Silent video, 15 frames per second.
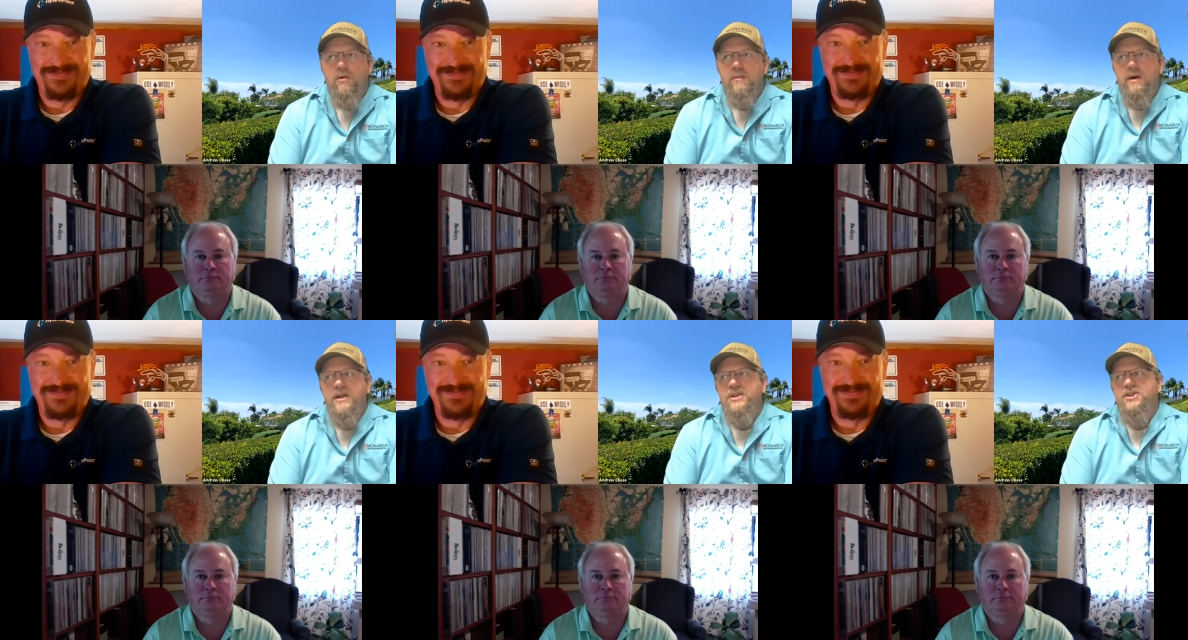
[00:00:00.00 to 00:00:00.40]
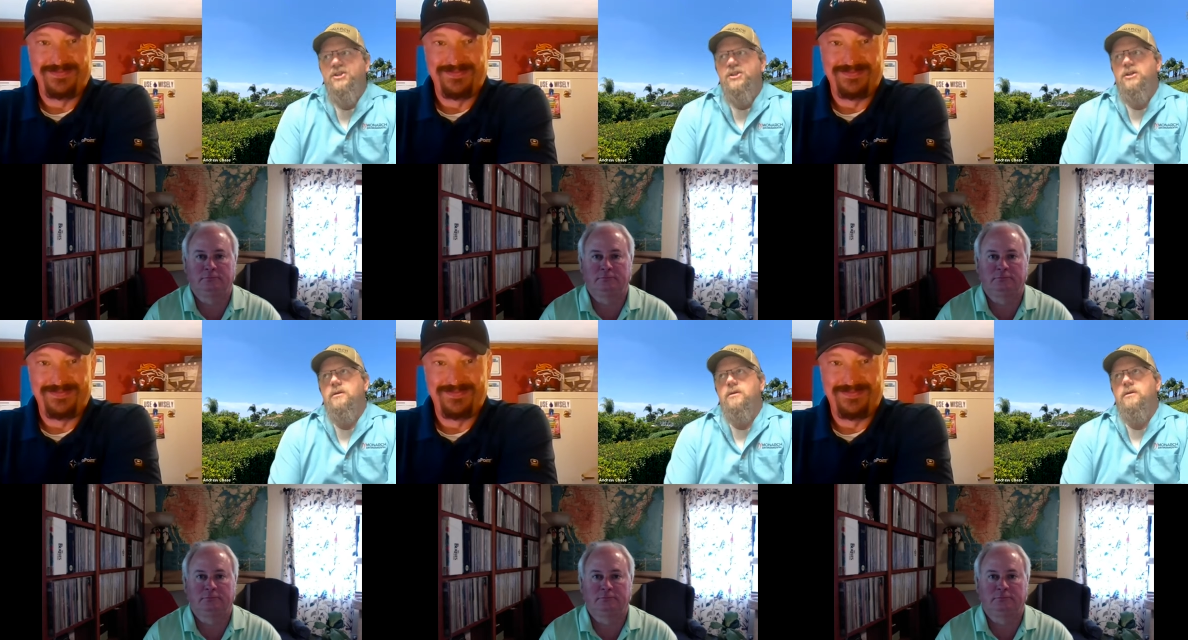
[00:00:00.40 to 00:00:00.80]

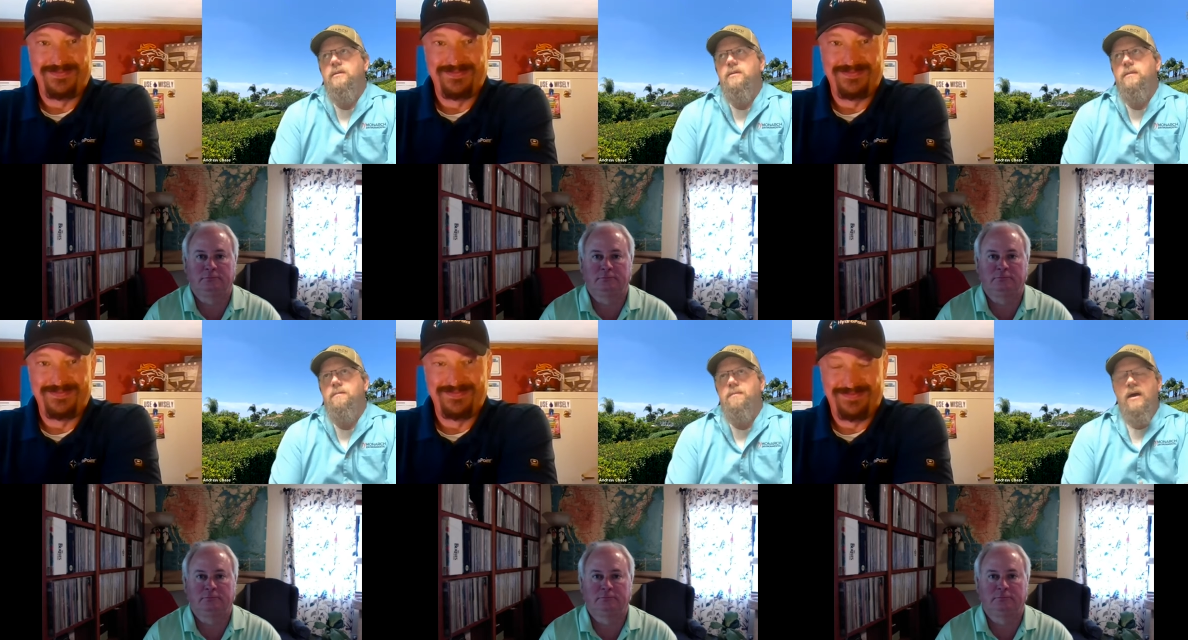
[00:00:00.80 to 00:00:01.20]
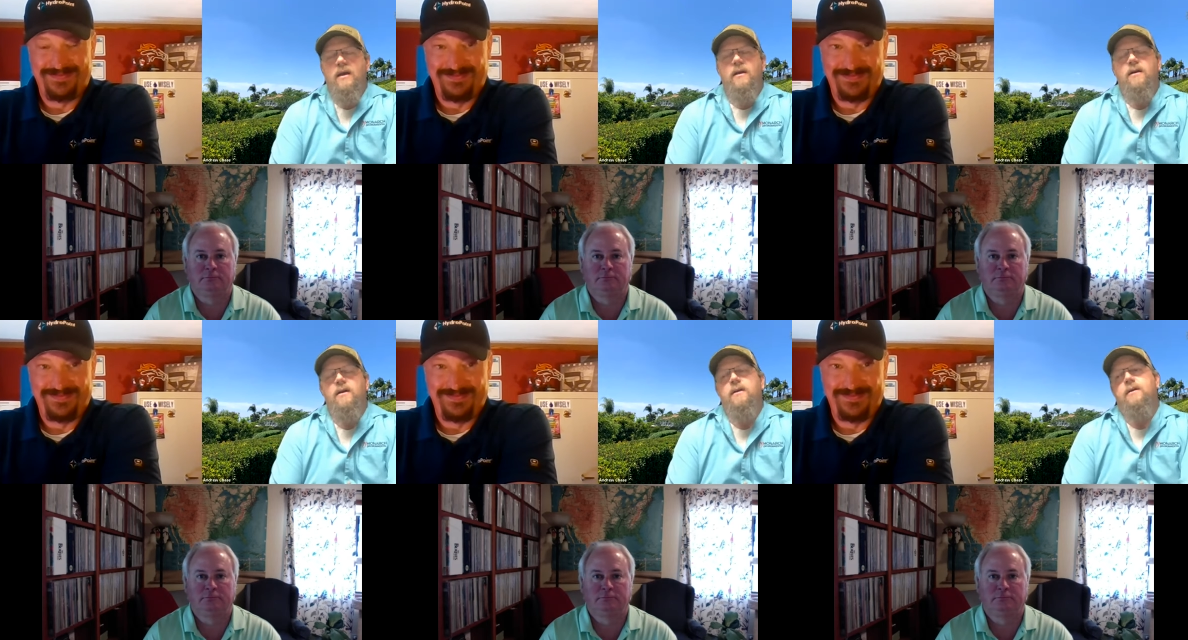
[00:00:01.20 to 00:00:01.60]
Speaker 1: much
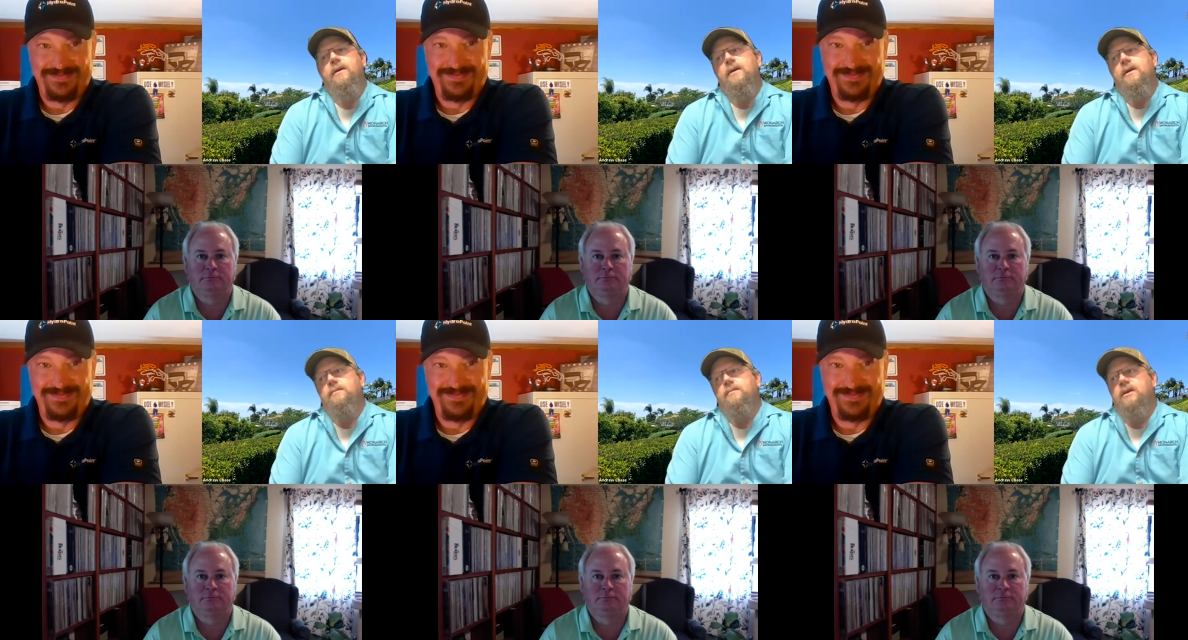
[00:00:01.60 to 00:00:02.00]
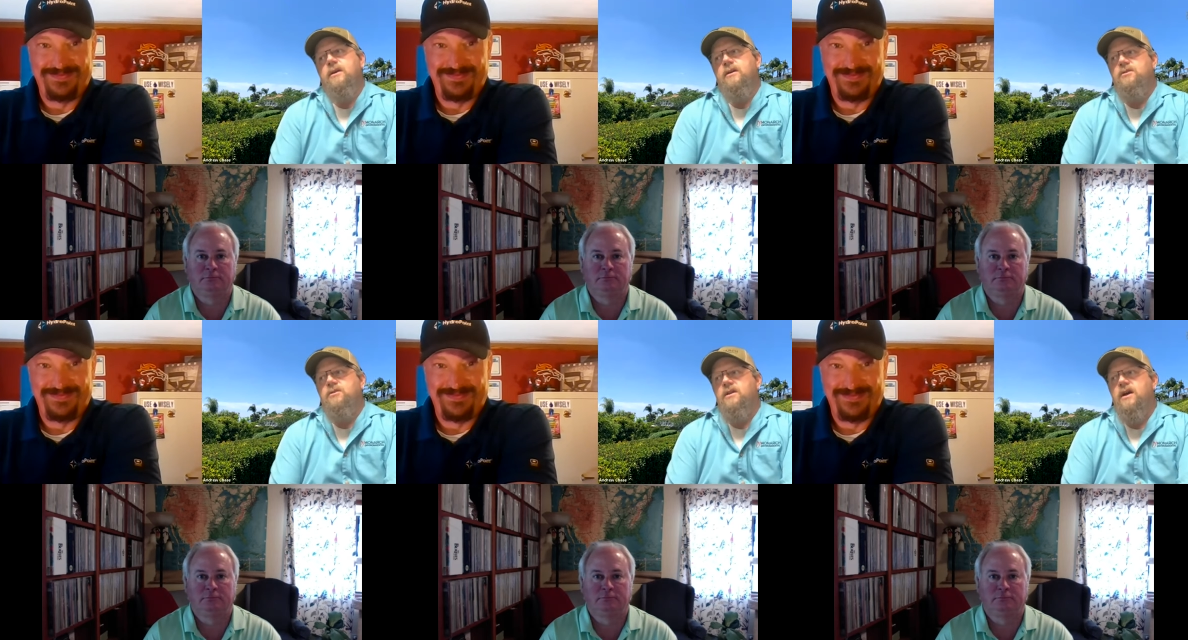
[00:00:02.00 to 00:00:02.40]
better
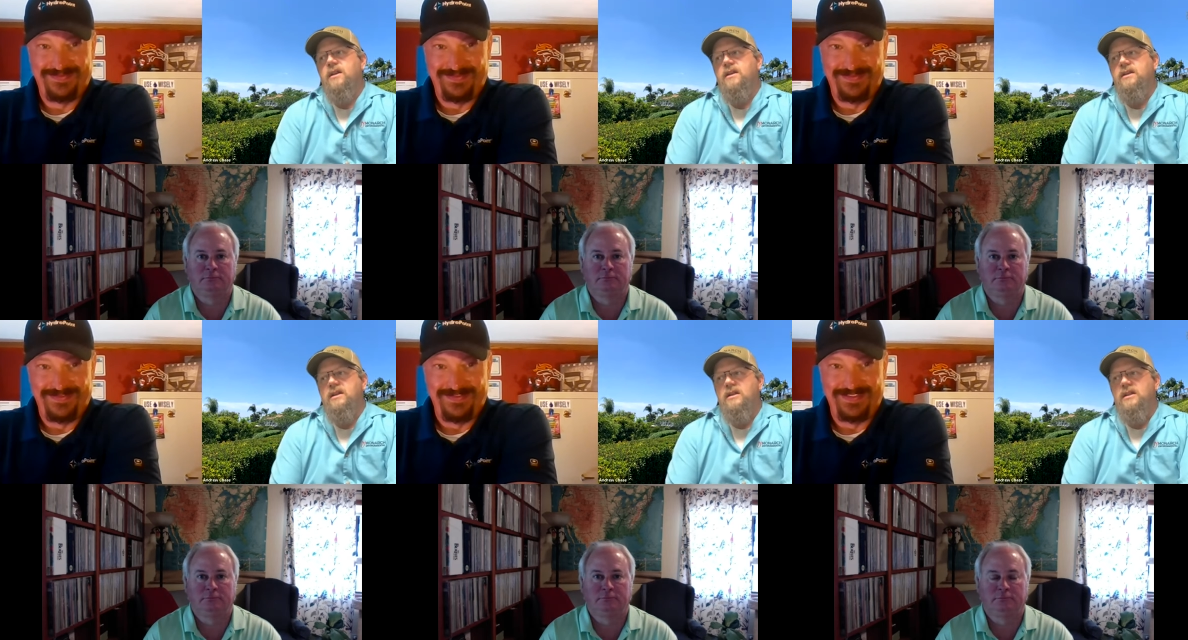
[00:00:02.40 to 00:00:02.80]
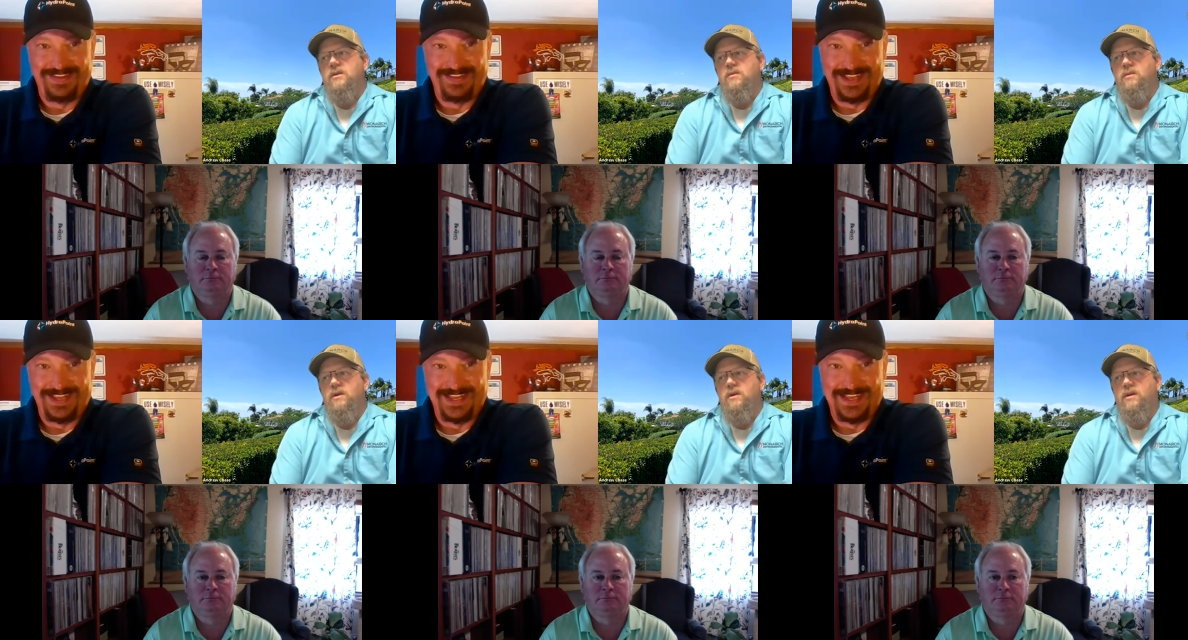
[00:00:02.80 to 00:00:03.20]
because you're not
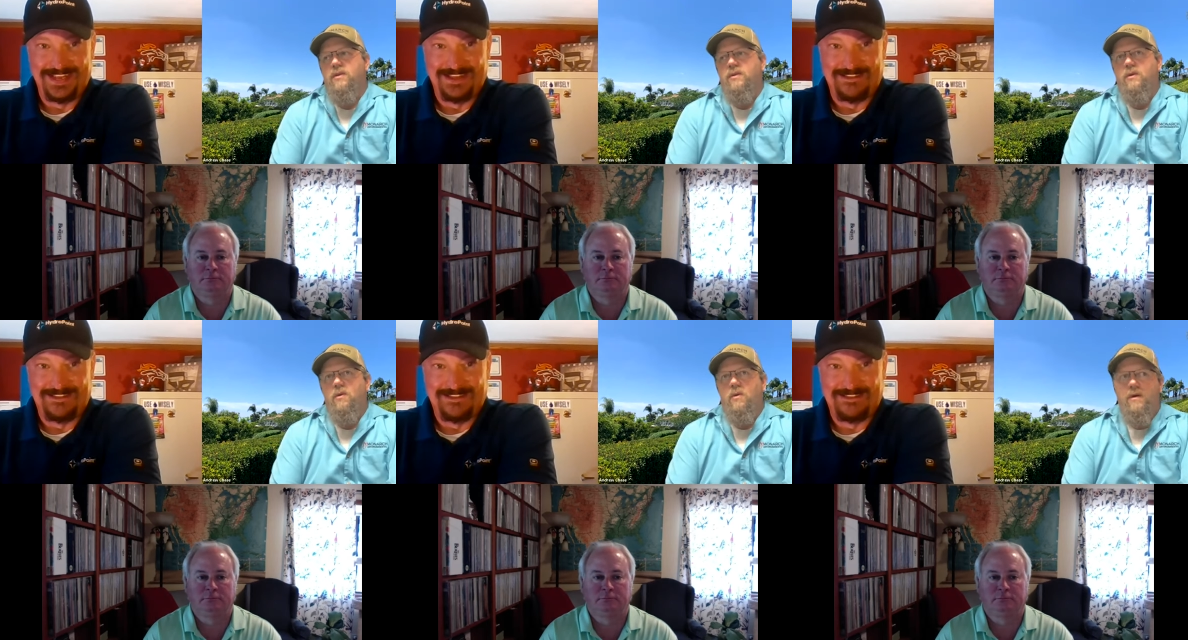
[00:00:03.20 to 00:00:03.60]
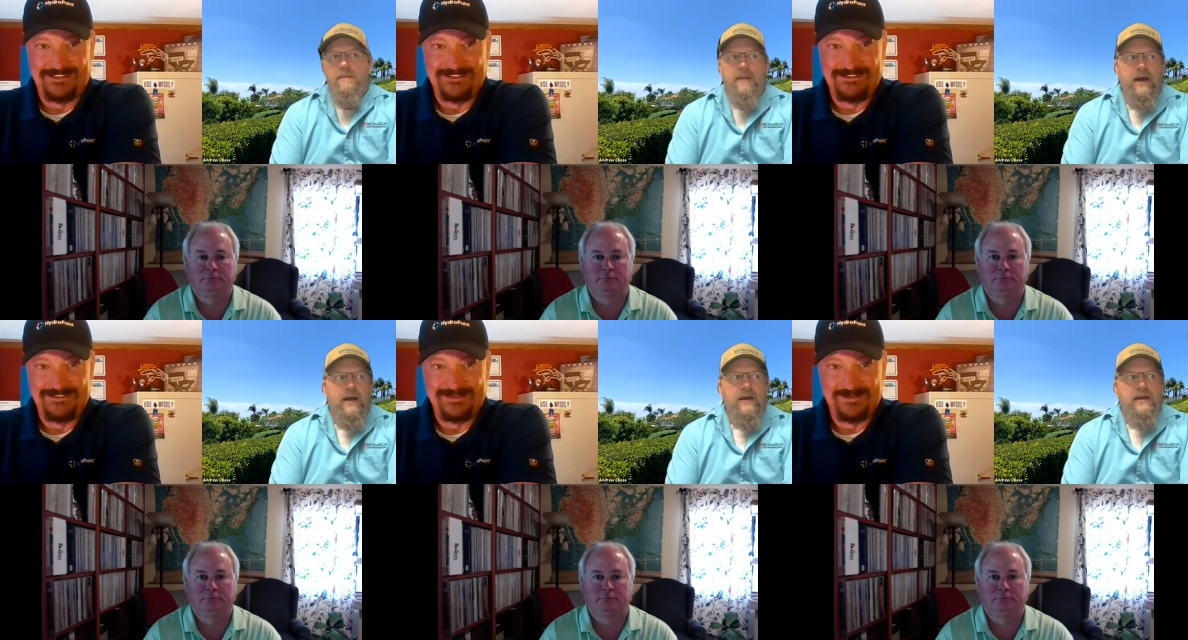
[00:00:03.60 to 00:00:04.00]
dealing with going
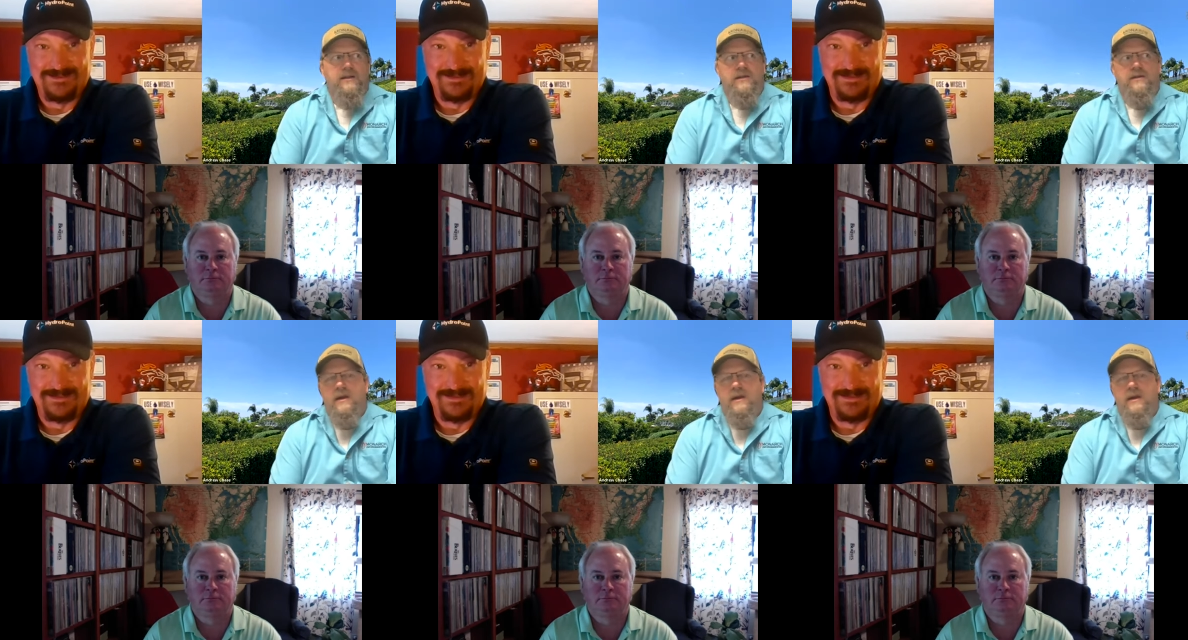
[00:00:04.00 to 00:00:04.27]
back and